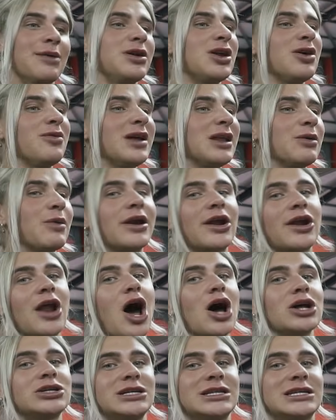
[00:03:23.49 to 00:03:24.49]
We don't really want an
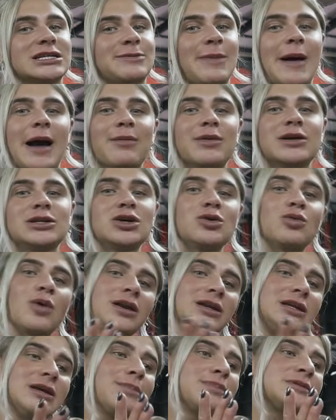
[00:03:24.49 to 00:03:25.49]
arch in the spine. We do
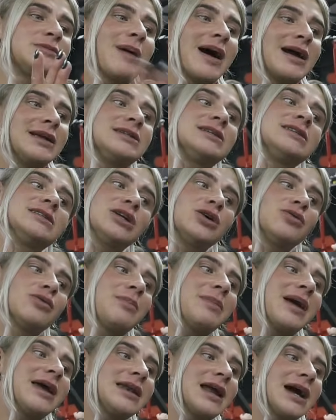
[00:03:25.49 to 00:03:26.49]
want your spine to still
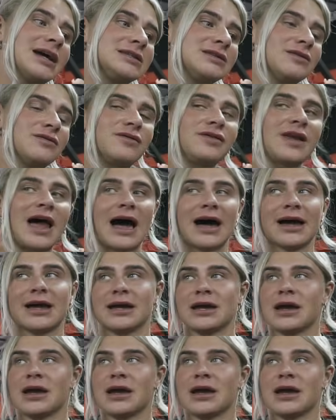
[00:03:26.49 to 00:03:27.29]
remain nice and flat.